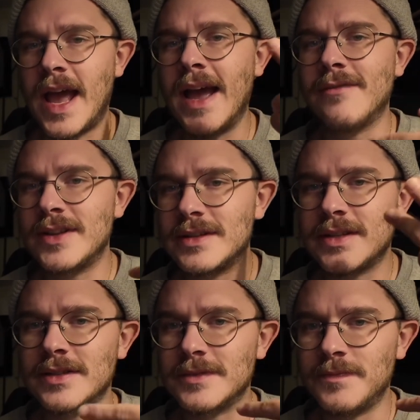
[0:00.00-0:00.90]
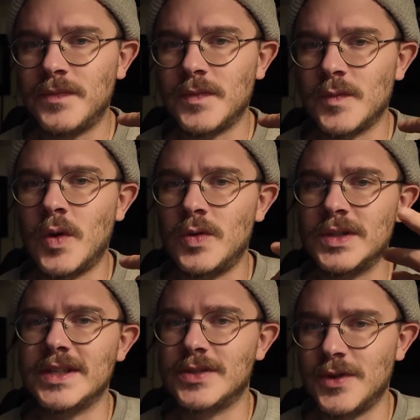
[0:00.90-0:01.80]
having to
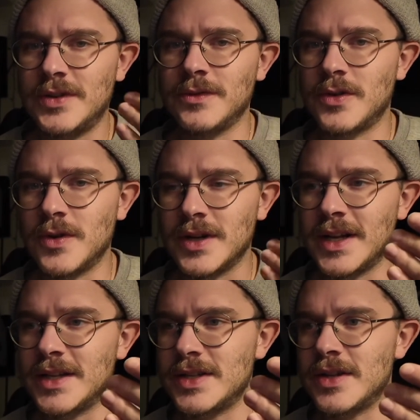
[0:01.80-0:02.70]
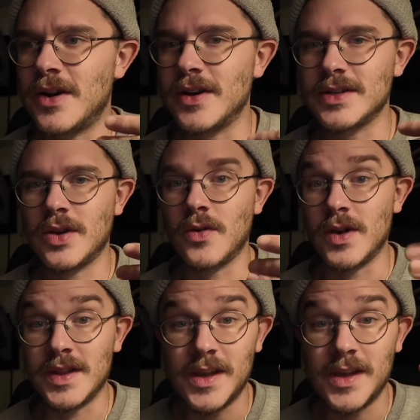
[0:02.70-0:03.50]
only screen record in HDR is annoying.